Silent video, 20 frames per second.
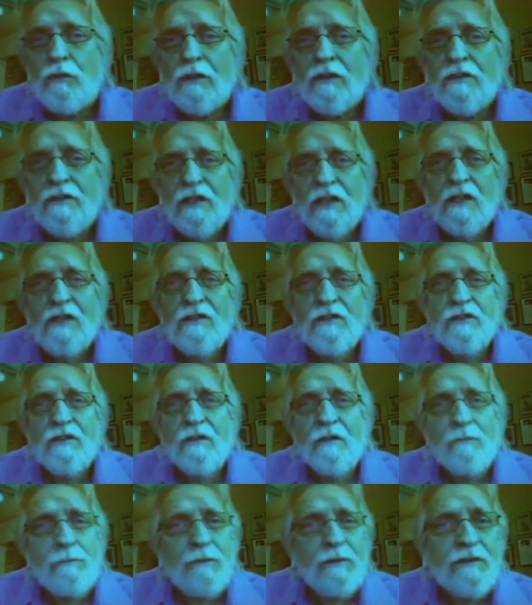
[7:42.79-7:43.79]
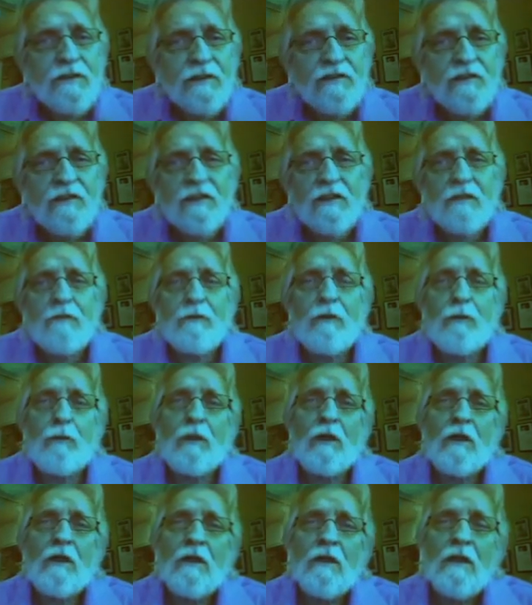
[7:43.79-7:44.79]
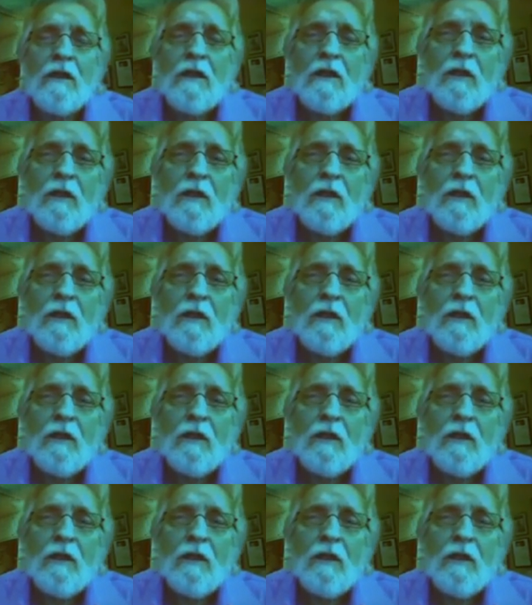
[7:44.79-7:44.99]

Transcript: intention of businesses everywhere